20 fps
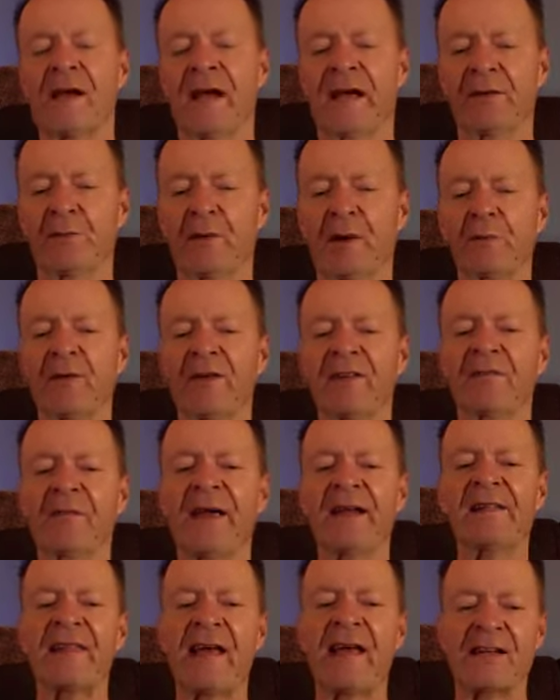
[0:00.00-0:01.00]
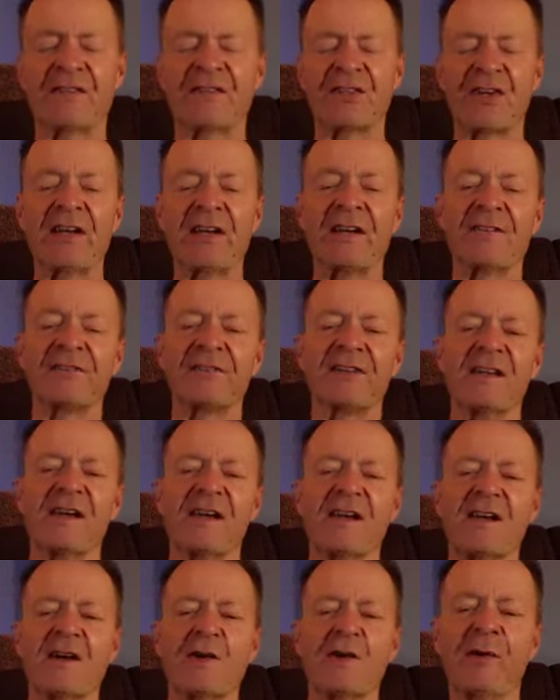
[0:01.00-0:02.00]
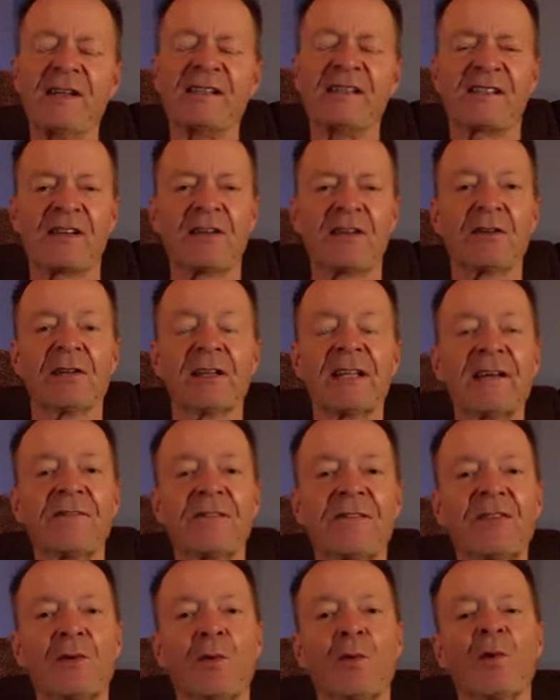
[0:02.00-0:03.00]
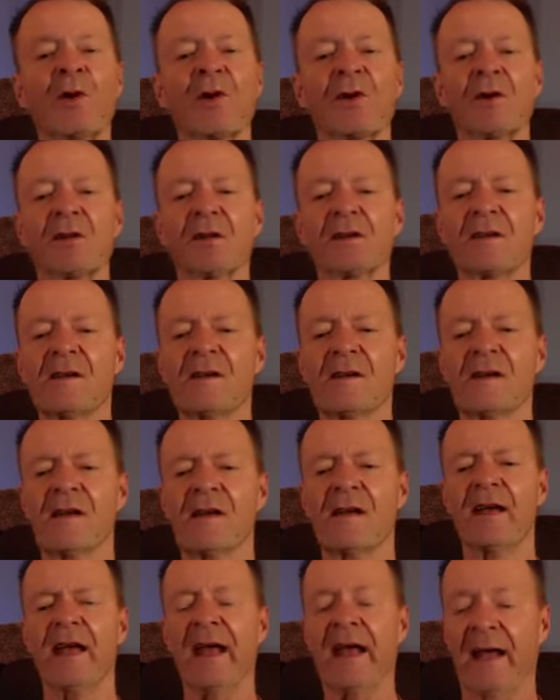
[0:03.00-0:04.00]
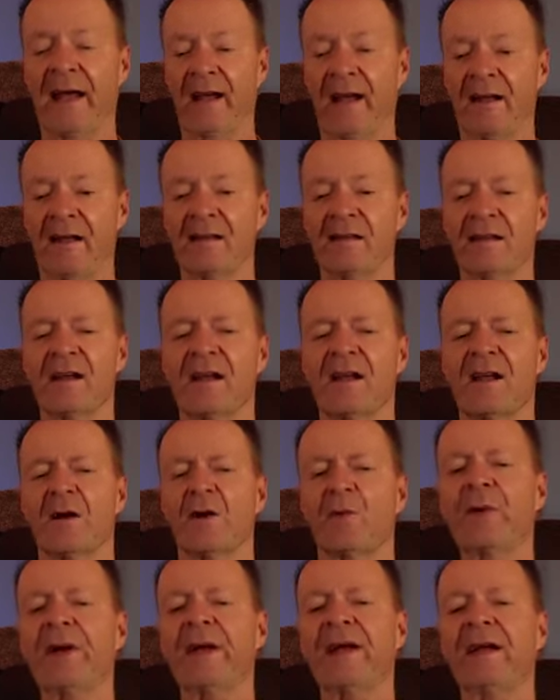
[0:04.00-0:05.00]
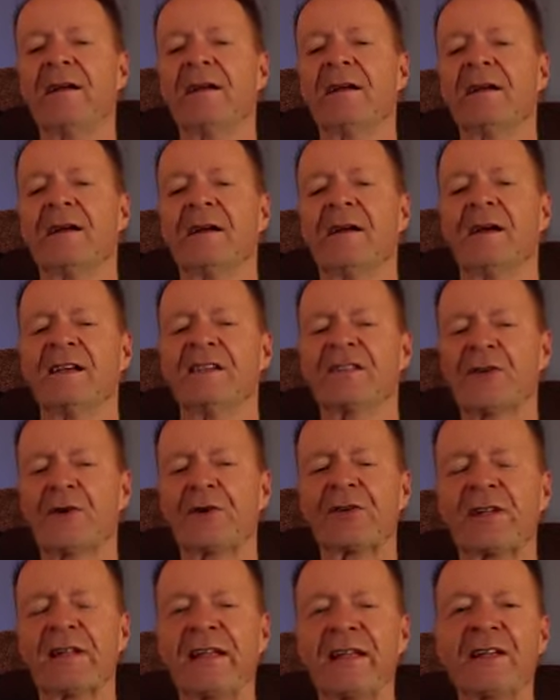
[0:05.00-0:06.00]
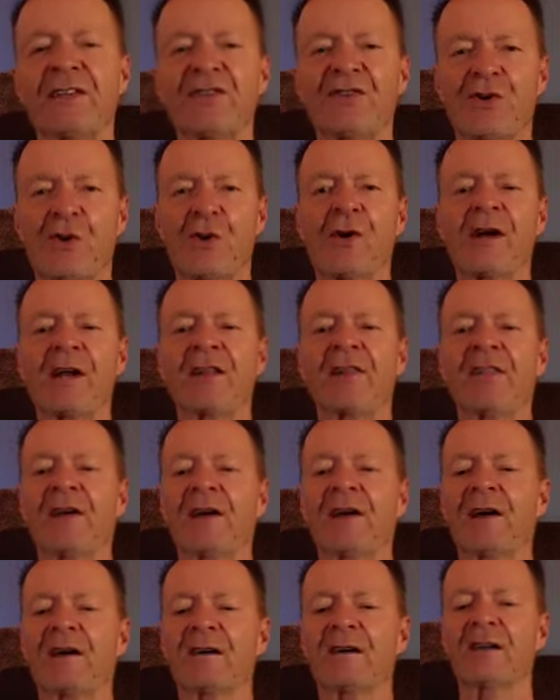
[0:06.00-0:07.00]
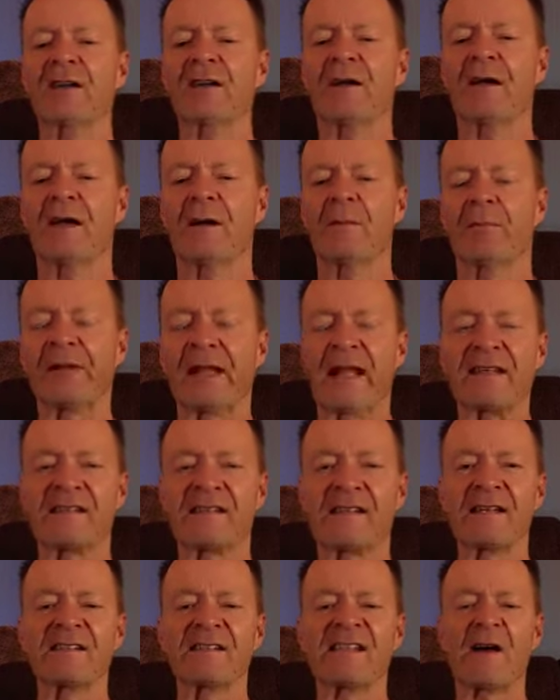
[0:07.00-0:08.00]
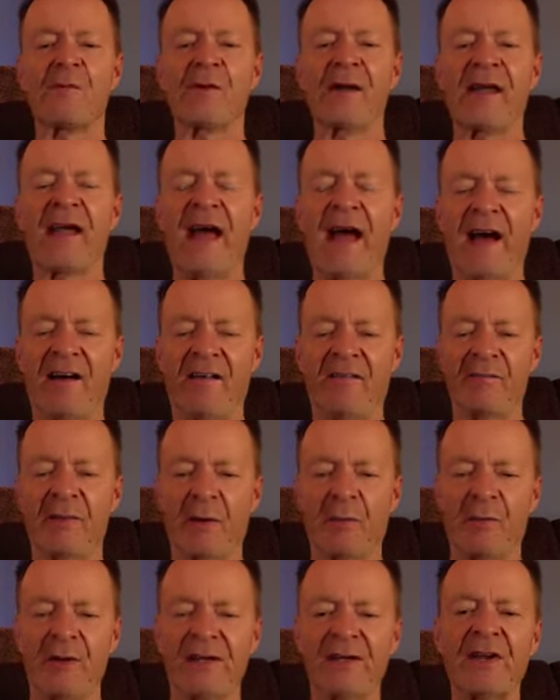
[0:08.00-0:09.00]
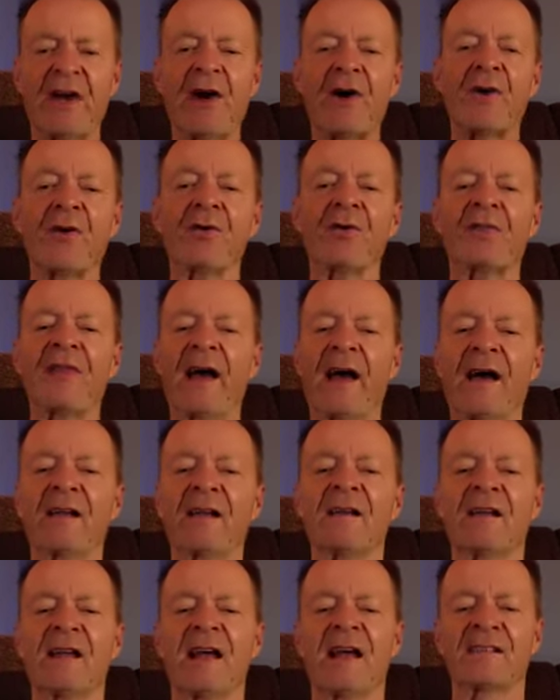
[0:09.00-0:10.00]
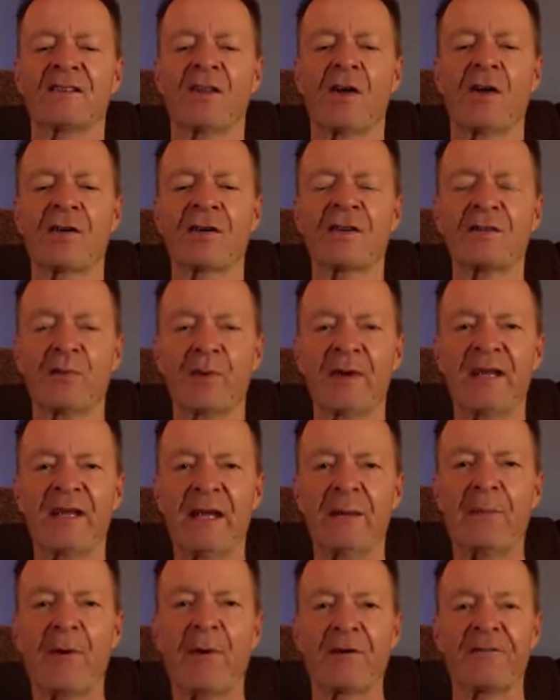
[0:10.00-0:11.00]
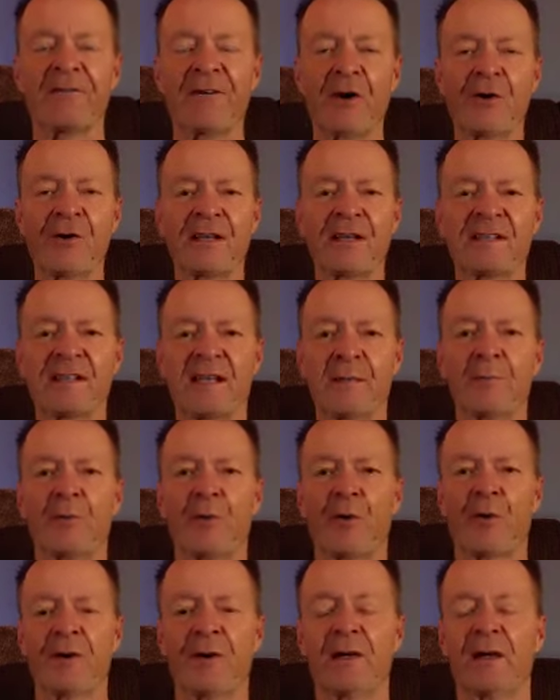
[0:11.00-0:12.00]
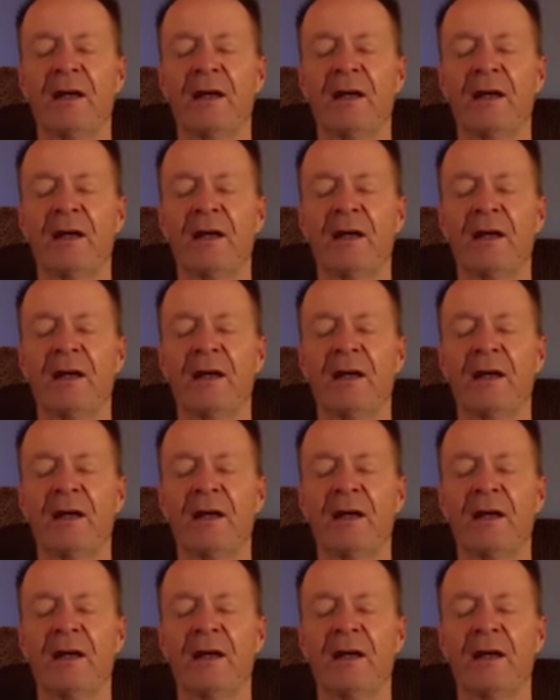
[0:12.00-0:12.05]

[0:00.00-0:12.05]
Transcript: And when we've made that shift, we still live in the world and we certainly enjoy the blessings that we have, but we know that as long as we keep our focus impo-